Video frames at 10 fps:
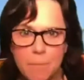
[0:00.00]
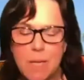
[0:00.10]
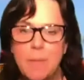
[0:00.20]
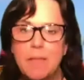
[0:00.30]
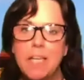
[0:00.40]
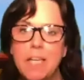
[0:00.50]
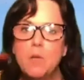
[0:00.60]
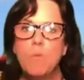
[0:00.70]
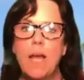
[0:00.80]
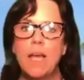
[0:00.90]
I mean, like you
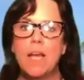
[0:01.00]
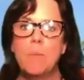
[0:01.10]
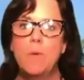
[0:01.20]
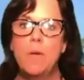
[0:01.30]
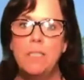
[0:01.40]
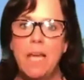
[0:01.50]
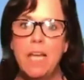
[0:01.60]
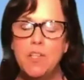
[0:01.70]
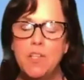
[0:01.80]
wake up one day and